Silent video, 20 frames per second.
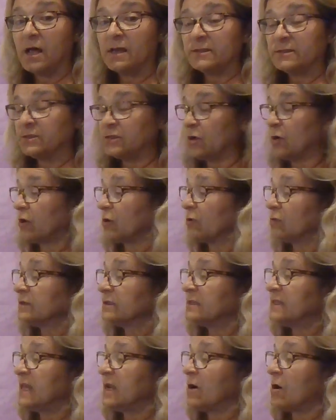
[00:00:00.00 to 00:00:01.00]

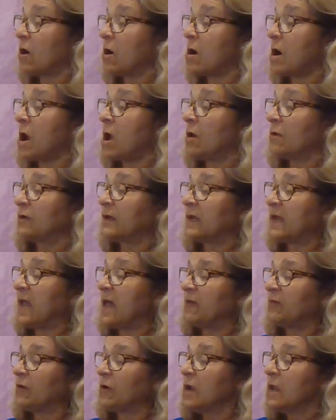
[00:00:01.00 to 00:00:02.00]
circles there are
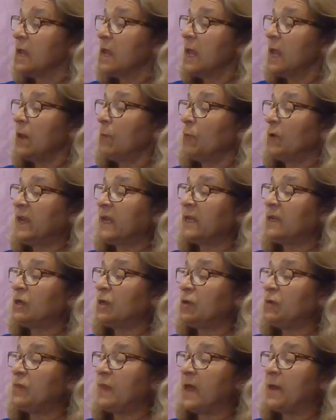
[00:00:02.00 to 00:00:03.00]
altogether, and we can
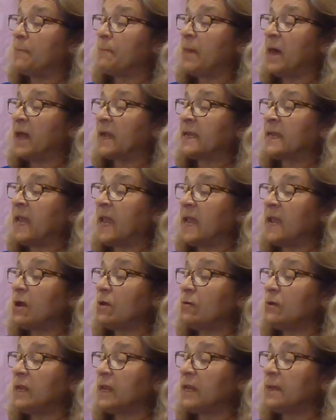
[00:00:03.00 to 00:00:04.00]
do that by
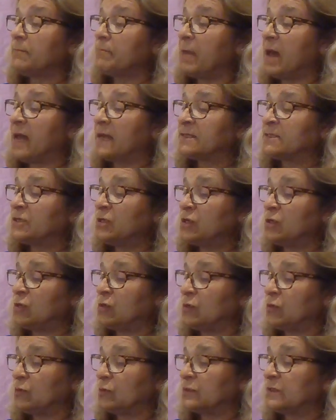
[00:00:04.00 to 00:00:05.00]
counting by
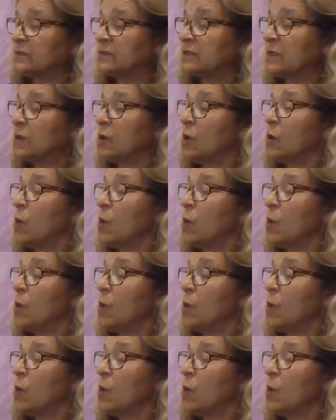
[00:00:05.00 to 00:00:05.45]
2s.